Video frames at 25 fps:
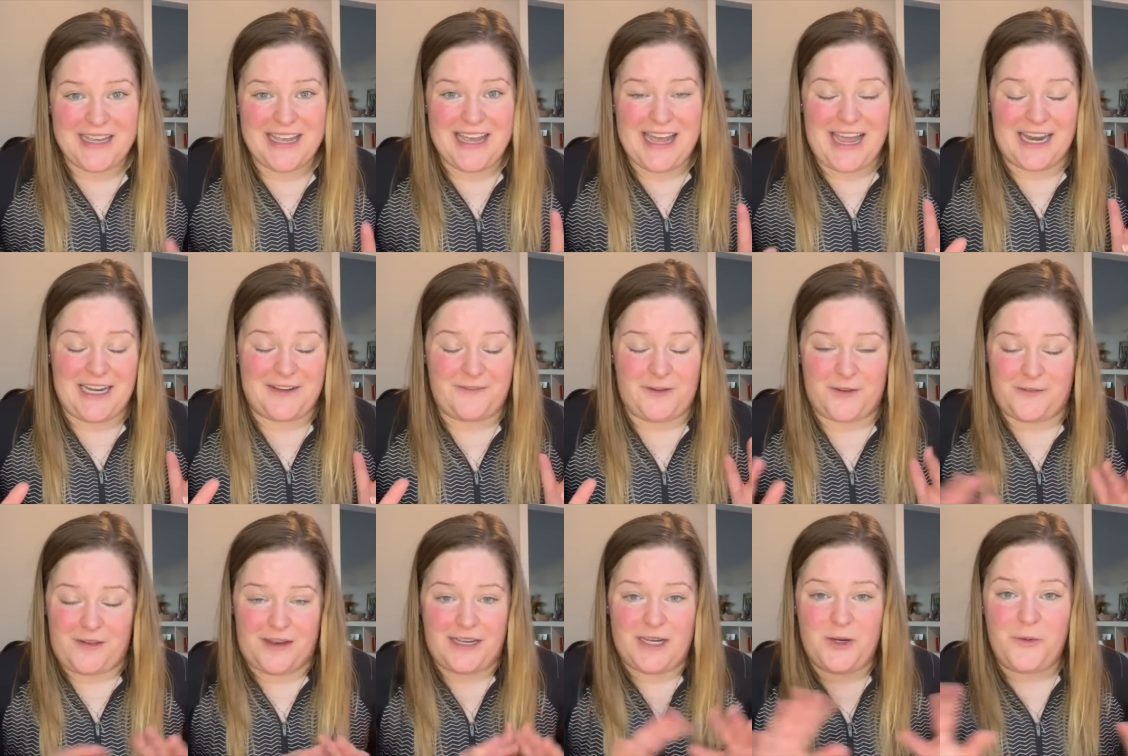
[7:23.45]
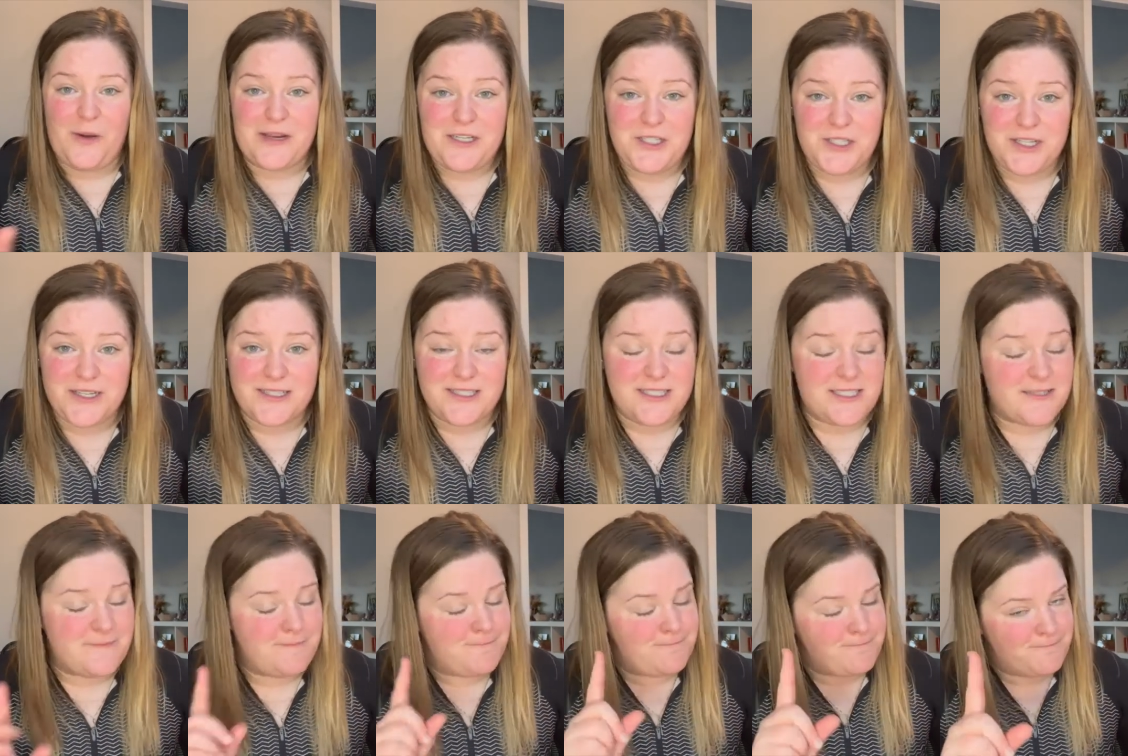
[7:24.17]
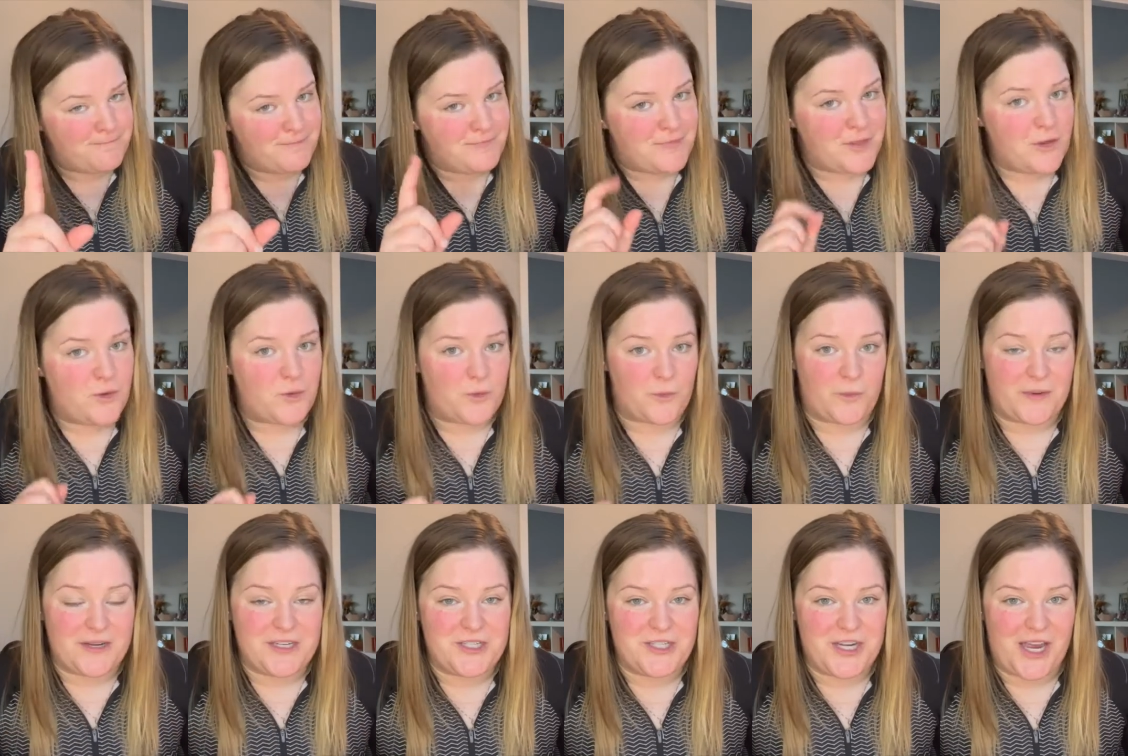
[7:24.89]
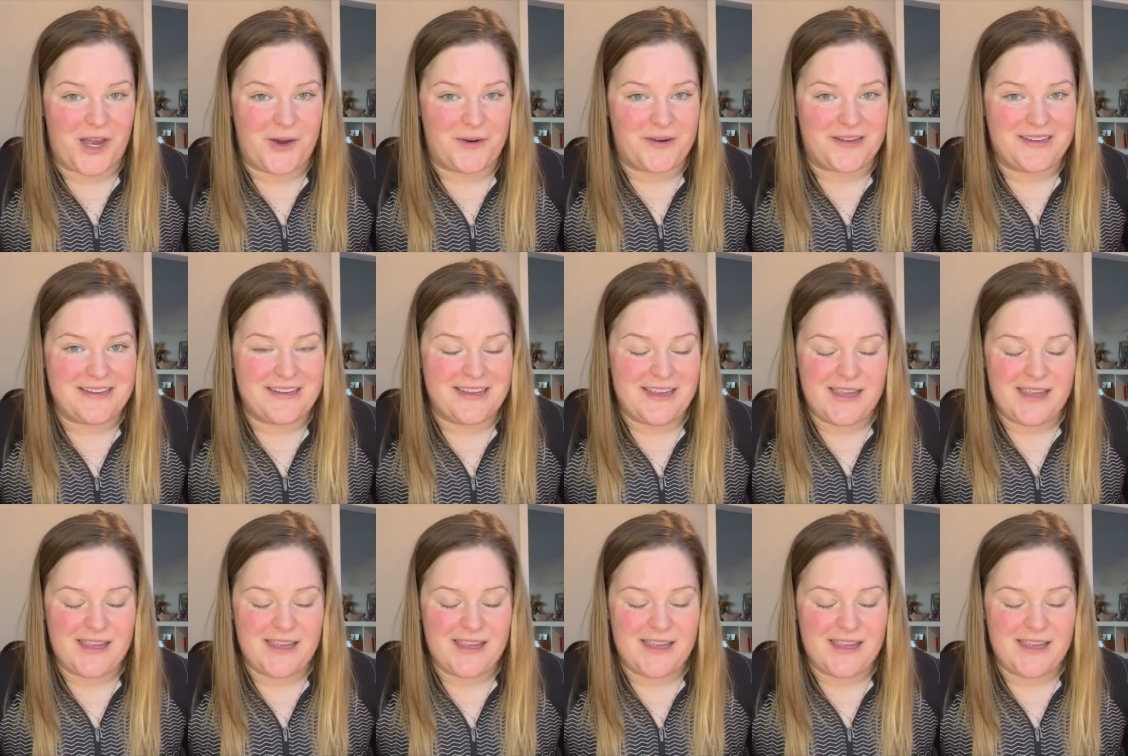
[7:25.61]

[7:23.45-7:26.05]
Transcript: And if you have any questions, reach out.